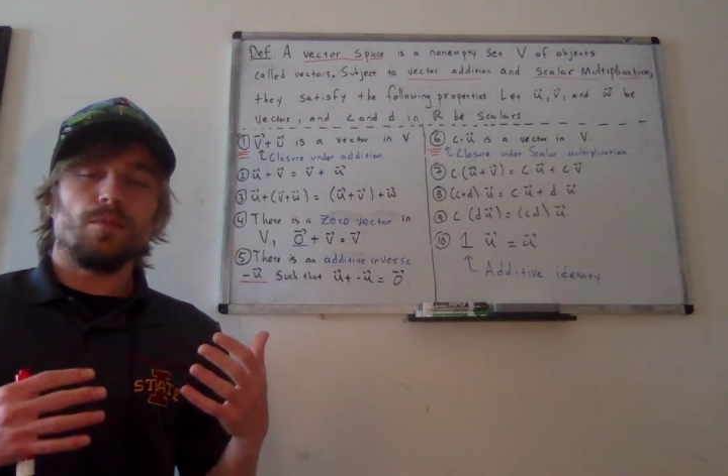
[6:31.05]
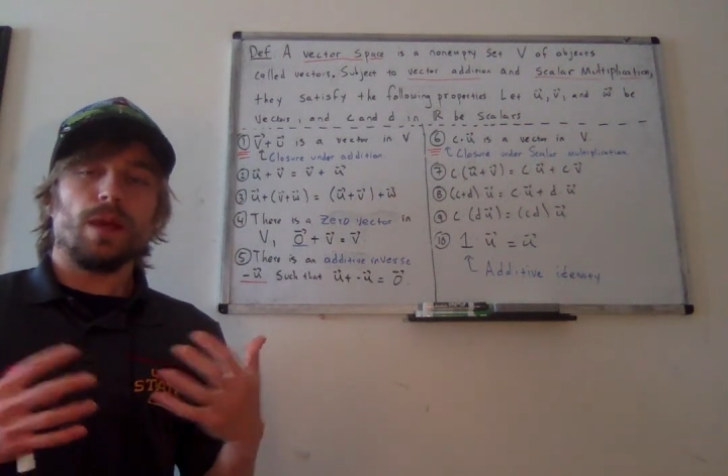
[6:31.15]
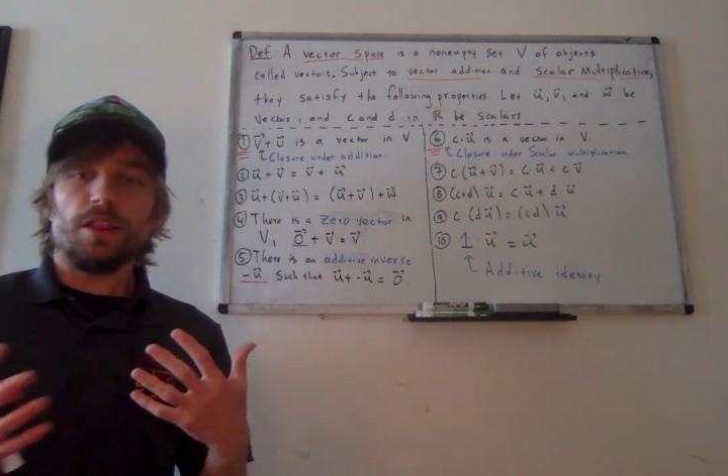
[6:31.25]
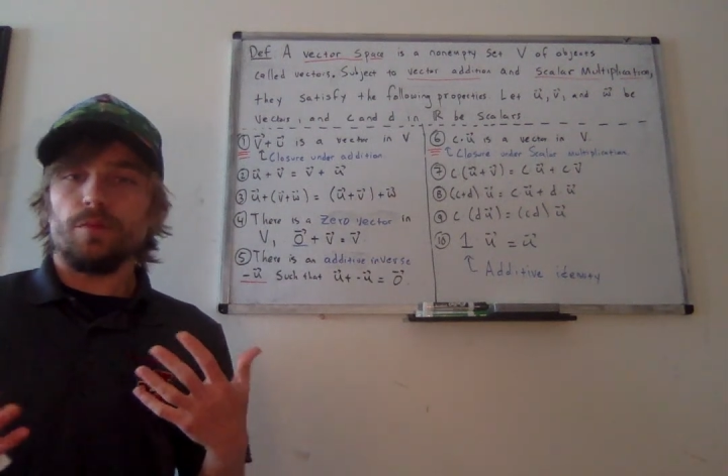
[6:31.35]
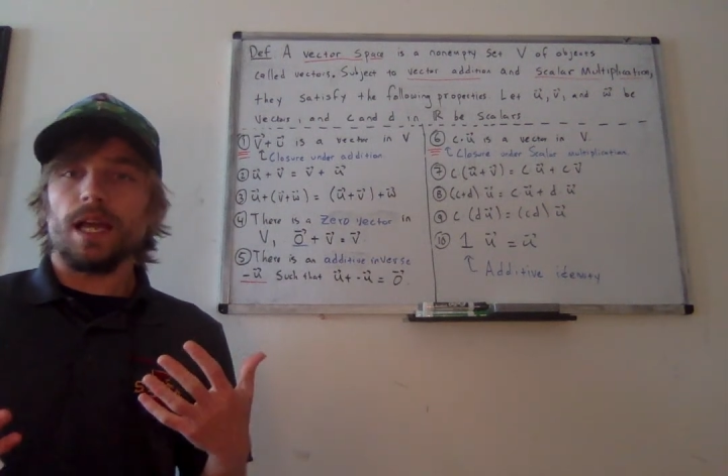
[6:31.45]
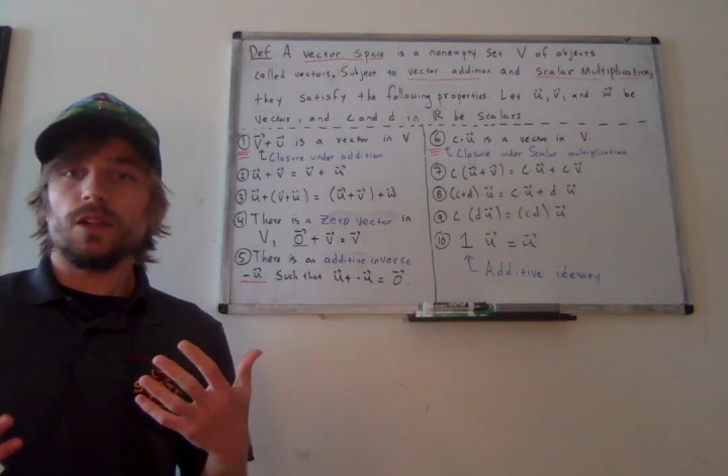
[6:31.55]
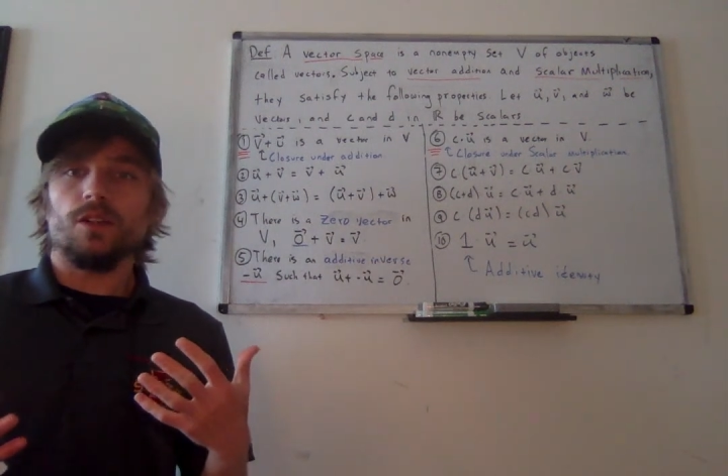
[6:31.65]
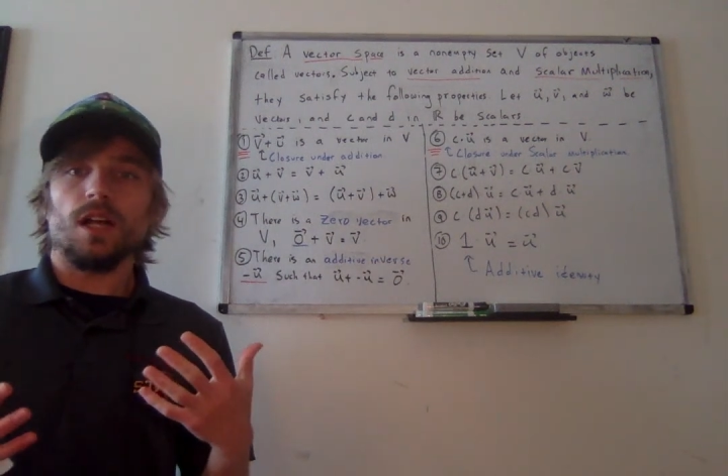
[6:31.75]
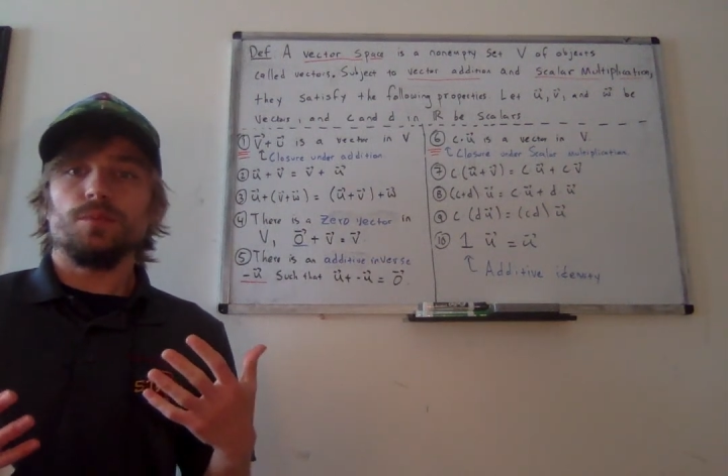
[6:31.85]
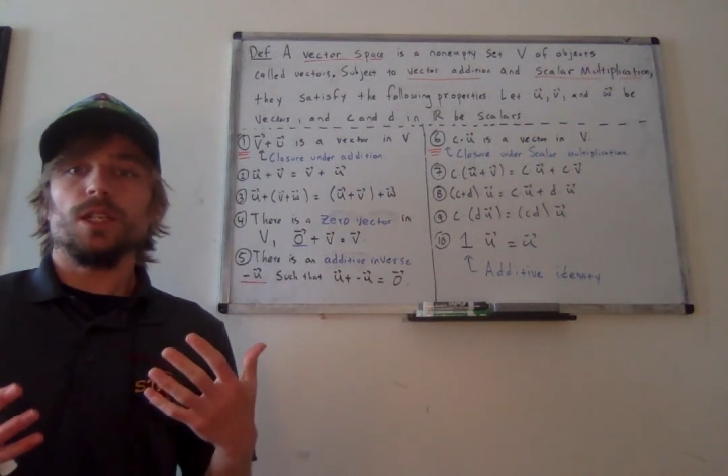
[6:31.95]

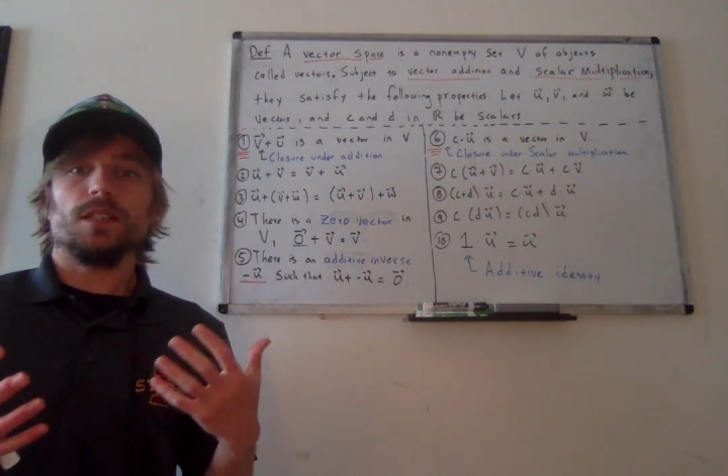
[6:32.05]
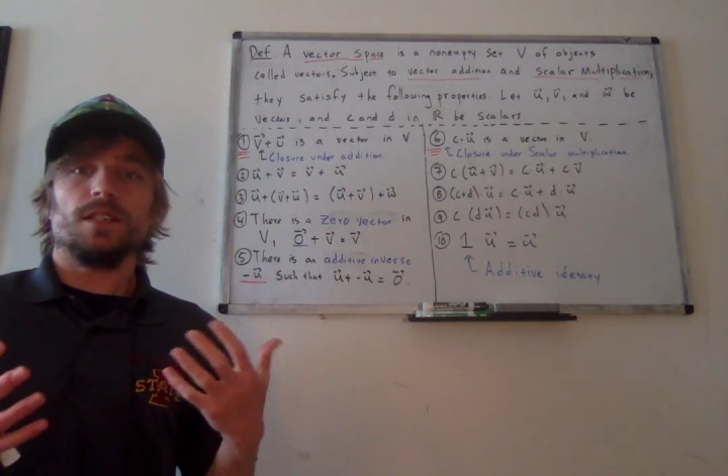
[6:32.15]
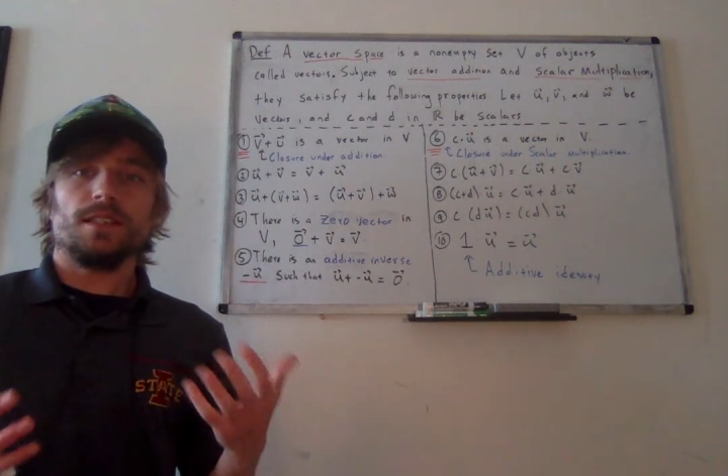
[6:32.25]
mathematical objects to